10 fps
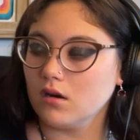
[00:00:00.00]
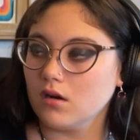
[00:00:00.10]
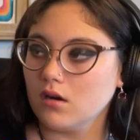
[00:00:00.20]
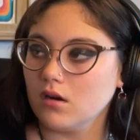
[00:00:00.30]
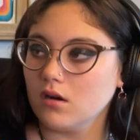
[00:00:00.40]

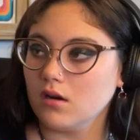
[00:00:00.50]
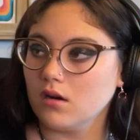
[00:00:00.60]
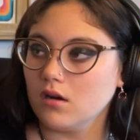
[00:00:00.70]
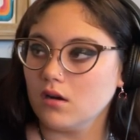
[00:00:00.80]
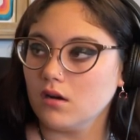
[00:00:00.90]

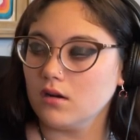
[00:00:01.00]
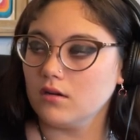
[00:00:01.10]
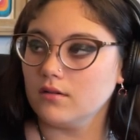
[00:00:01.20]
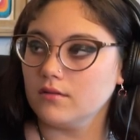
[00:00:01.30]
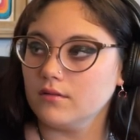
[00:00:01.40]

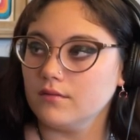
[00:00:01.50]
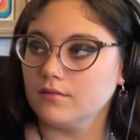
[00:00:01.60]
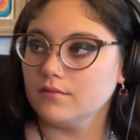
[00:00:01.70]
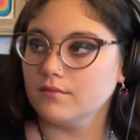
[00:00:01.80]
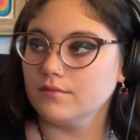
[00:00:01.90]

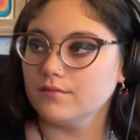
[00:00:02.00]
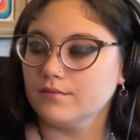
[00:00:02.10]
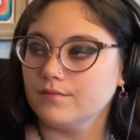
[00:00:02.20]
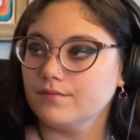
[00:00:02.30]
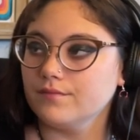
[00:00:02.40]

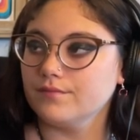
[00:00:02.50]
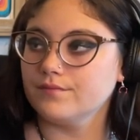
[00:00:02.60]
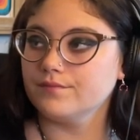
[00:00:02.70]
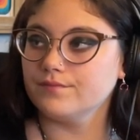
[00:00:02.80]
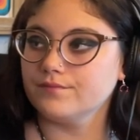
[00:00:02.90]

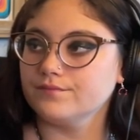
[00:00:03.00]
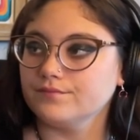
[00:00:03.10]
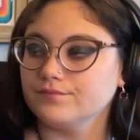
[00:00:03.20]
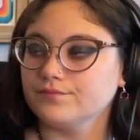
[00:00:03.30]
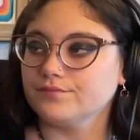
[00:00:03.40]

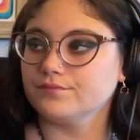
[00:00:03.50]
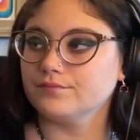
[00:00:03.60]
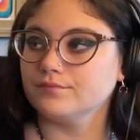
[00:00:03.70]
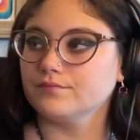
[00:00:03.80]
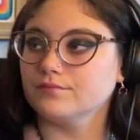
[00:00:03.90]

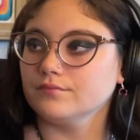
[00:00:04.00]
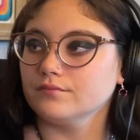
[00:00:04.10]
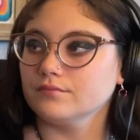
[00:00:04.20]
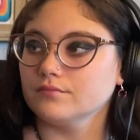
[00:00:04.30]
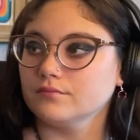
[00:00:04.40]

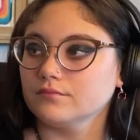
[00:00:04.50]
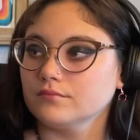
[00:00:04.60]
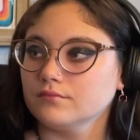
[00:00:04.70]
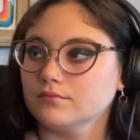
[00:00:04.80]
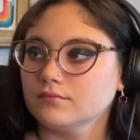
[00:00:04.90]

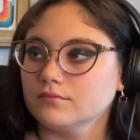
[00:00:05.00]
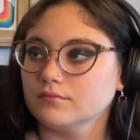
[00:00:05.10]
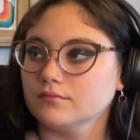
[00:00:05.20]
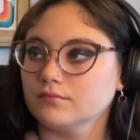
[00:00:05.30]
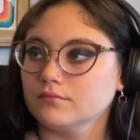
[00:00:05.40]

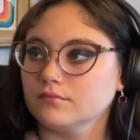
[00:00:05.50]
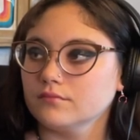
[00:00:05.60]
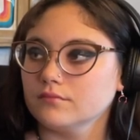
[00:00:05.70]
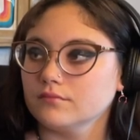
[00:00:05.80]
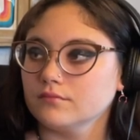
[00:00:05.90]

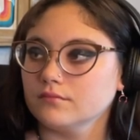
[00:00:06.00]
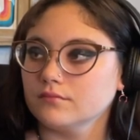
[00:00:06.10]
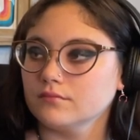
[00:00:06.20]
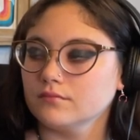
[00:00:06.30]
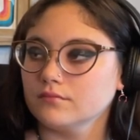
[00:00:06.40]

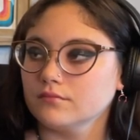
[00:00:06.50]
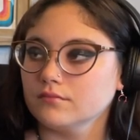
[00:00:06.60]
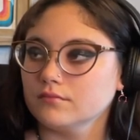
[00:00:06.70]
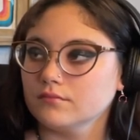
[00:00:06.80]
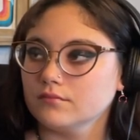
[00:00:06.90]

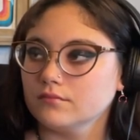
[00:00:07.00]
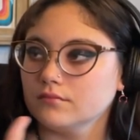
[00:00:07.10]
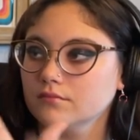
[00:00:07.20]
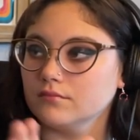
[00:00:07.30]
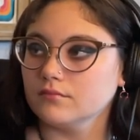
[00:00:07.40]

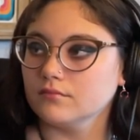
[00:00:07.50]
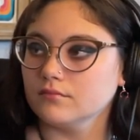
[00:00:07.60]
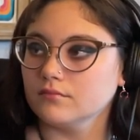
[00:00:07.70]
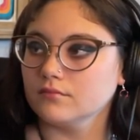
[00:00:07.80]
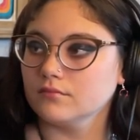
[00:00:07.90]
This person isn't speaking.